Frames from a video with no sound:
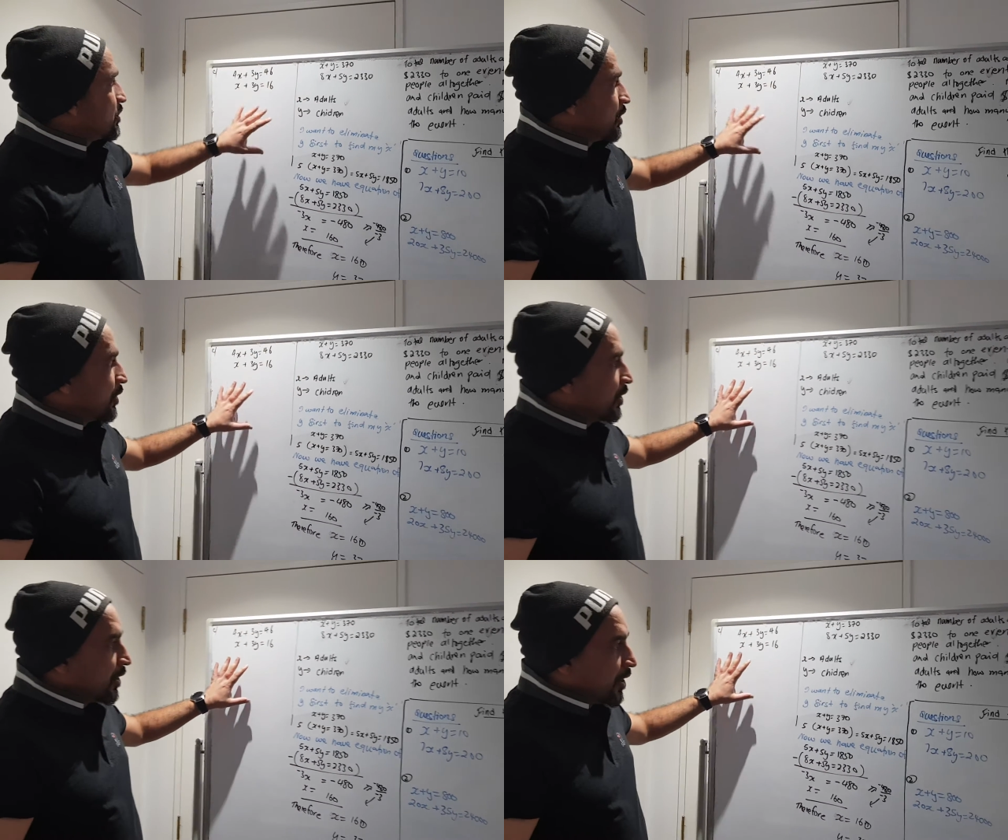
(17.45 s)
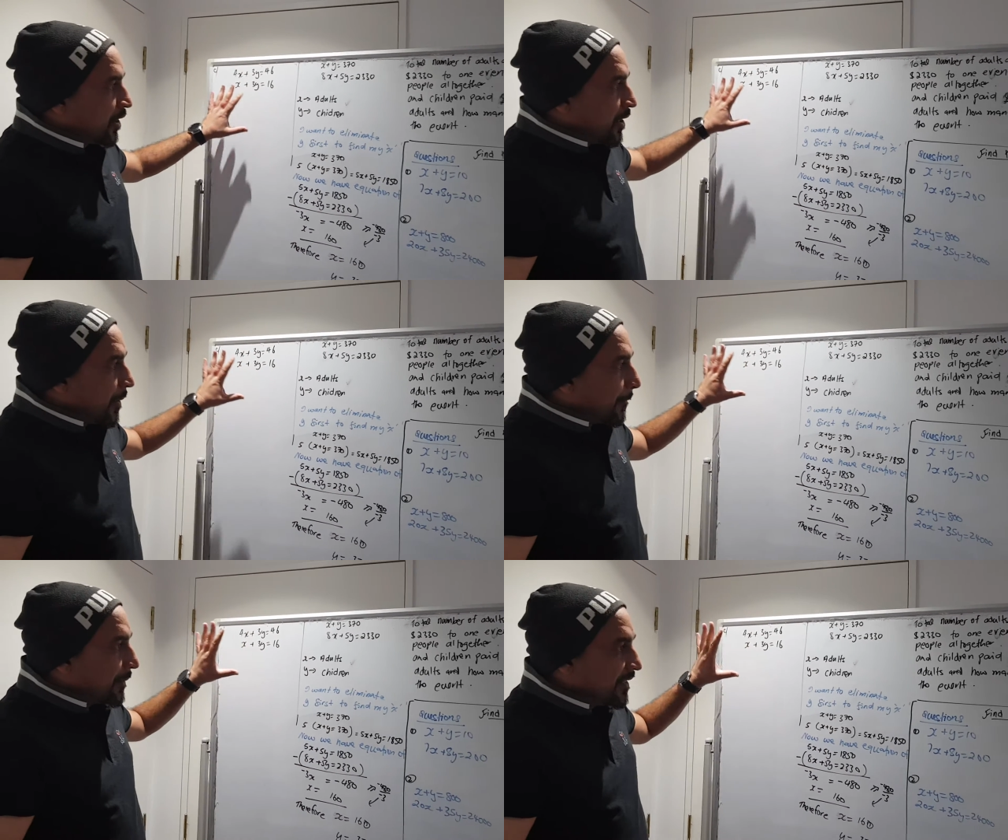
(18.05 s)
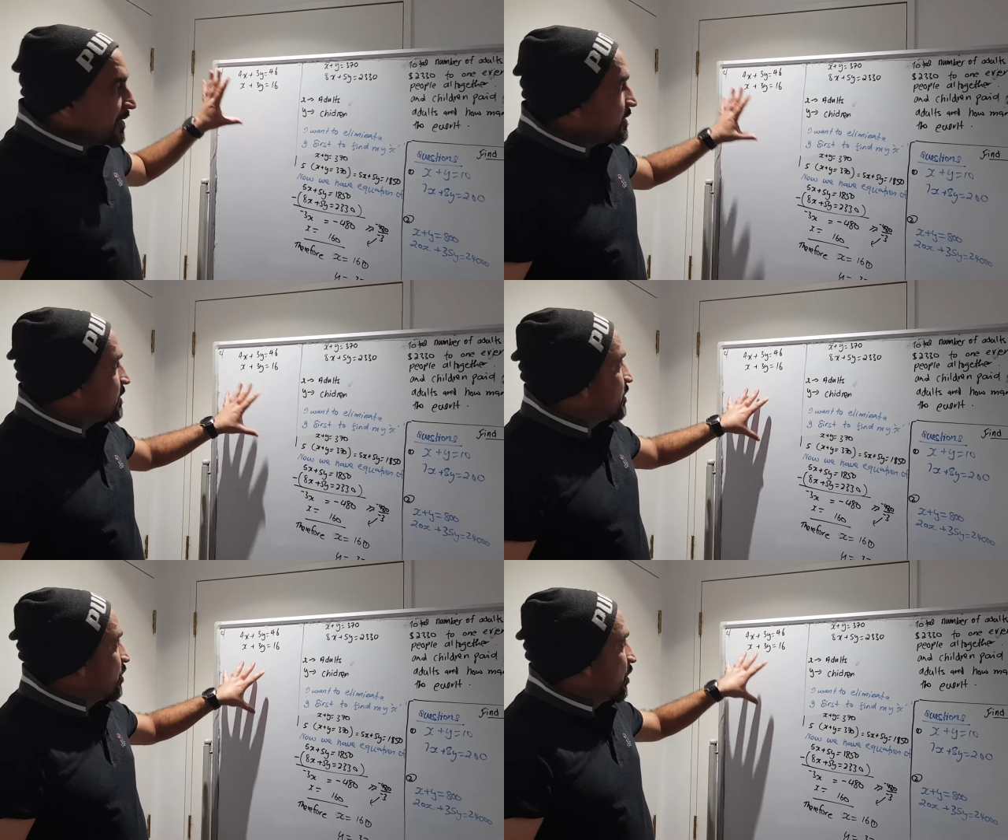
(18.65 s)
So
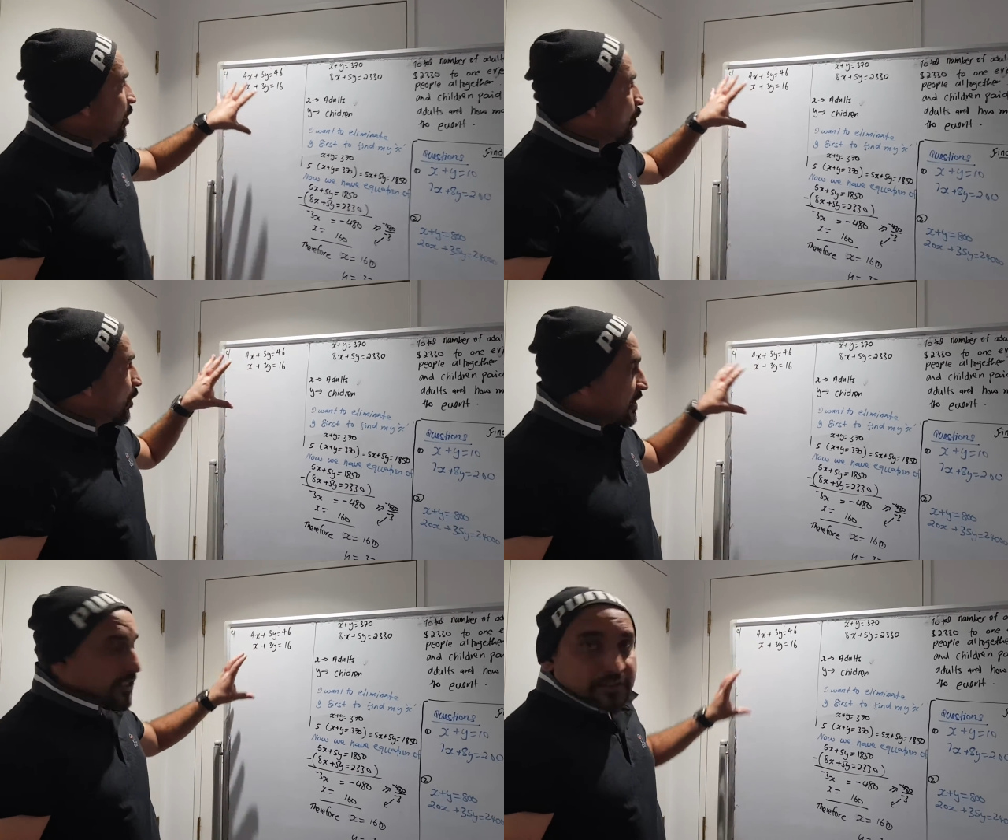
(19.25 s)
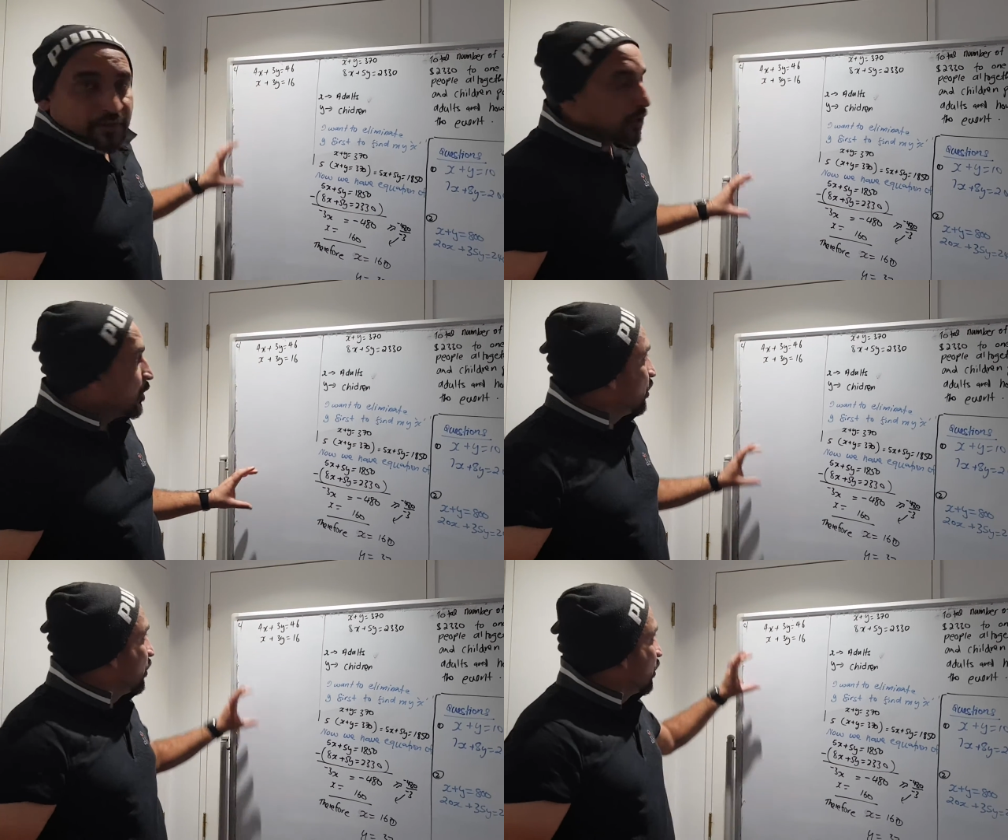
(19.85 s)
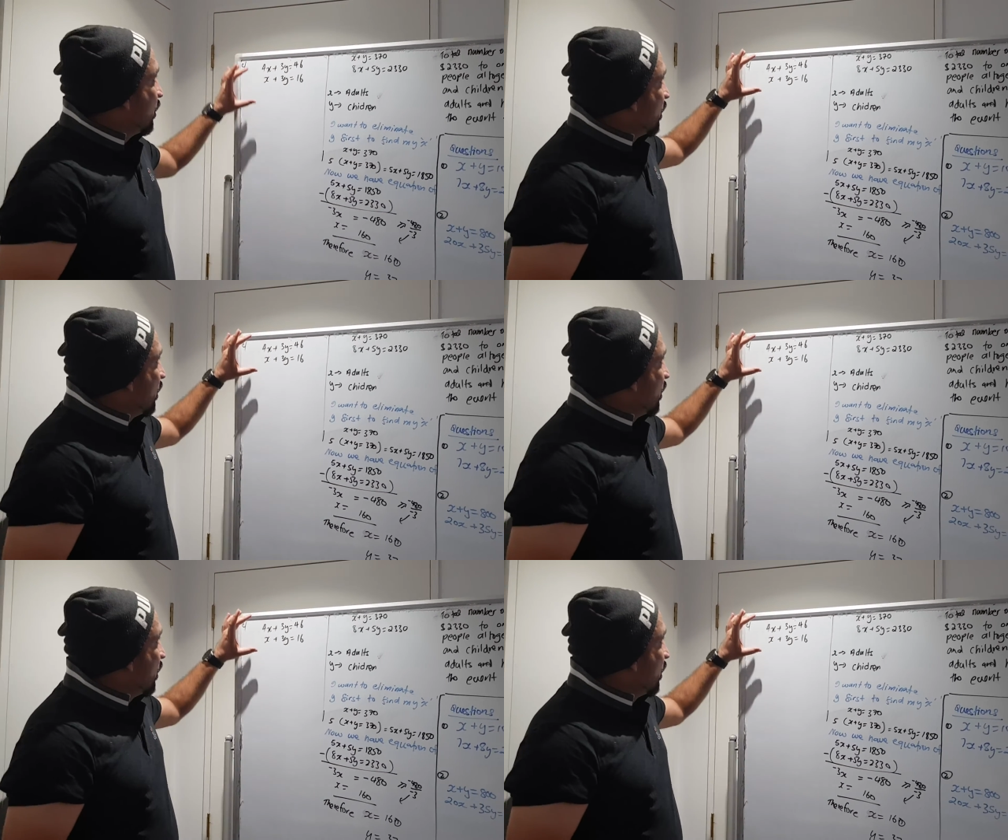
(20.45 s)
please watch this video,